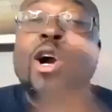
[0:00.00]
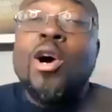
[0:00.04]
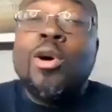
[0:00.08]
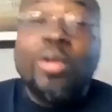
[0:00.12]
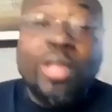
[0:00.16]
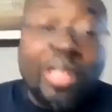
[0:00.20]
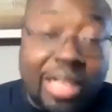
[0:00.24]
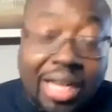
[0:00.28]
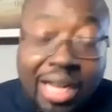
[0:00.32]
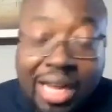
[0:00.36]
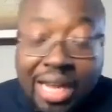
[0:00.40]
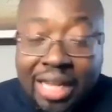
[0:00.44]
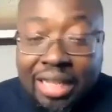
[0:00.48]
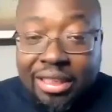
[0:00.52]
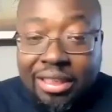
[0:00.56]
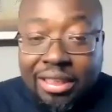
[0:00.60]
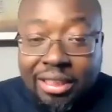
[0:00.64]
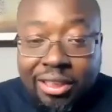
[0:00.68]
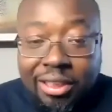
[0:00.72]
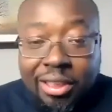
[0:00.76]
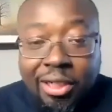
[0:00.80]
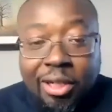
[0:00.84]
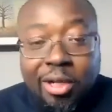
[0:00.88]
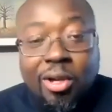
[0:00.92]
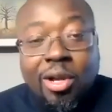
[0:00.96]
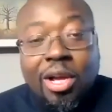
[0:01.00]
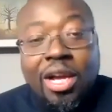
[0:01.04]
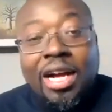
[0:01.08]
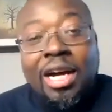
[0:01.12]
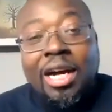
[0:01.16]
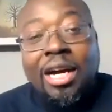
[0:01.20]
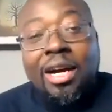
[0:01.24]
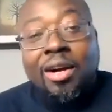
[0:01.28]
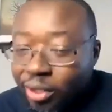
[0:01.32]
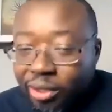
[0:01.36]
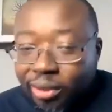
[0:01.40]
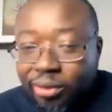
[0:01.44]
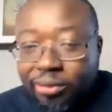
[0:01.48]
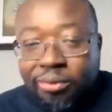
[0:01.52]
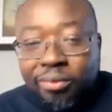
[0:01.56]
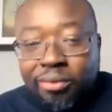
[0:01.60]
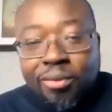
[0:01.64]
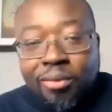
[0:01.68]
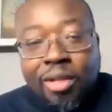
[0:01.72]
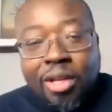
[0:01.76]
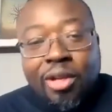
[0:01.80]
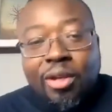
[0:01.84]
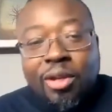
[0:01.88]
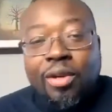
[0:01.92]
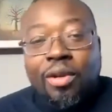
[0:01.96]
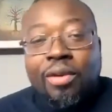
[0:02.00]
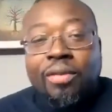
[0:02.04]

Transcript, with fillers: to go to college. Welcome.